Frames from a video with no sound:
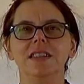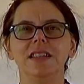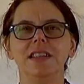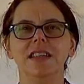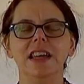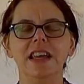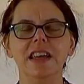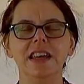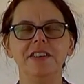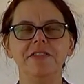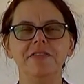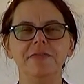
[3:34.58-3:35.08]

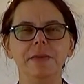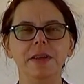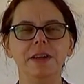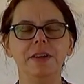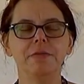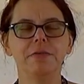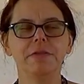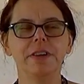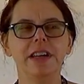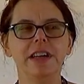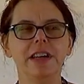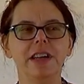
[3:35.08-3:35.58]
gave me a
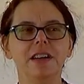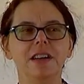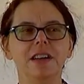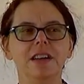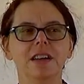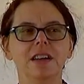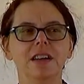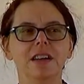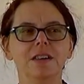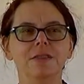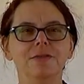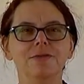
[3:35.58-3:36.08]
ring
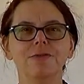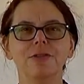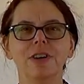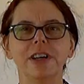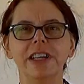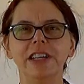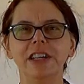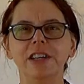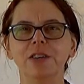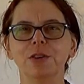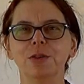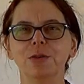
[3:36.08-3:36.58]
of
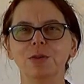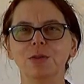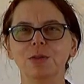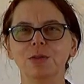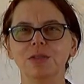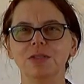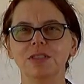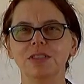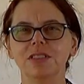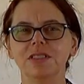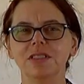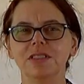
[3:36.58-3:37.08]
ruddy
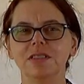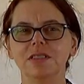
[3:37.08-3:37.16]
gold,